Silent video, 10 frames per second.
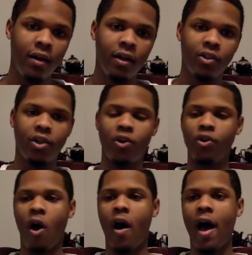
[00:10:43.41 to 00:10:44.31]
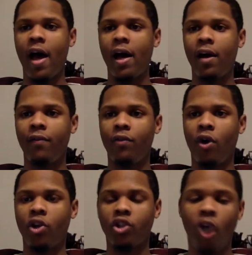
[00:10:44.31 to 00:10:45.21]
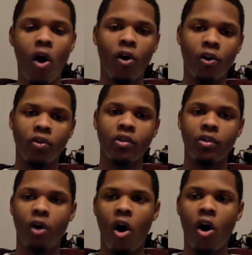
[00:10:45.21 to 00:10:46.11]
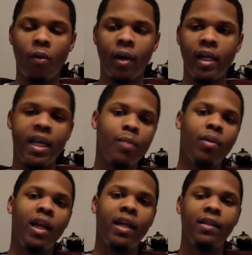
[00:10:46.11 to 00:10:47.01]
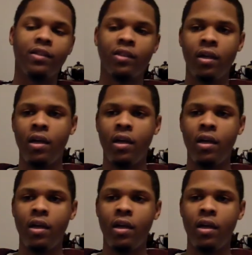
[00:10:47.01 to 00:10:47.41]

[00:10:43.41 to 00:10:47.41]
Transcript: So y'all stars already in place.